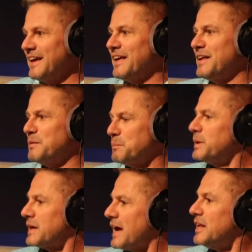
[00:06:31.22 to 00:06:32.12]

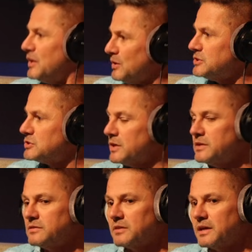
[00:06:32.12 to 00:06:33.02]
But it kind of
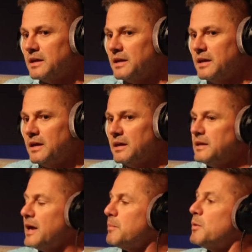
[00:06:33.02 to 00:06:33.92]
illustrates, it's like,
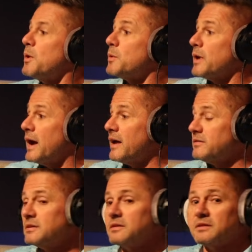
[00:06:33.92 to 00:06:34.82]
yeah, but what we're
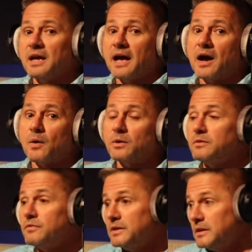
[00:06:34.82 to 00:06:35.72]
asking is, how are
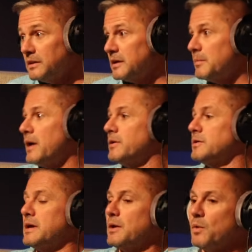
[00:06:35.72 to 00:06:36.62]
you feeling about
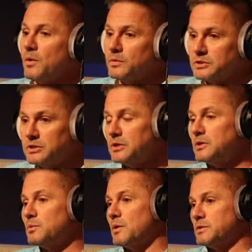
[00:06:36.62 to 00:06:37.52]
your day? What was
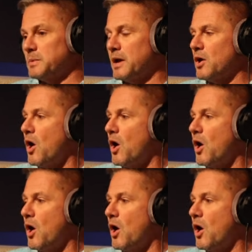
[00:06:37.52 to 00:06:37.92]
good? What was bad?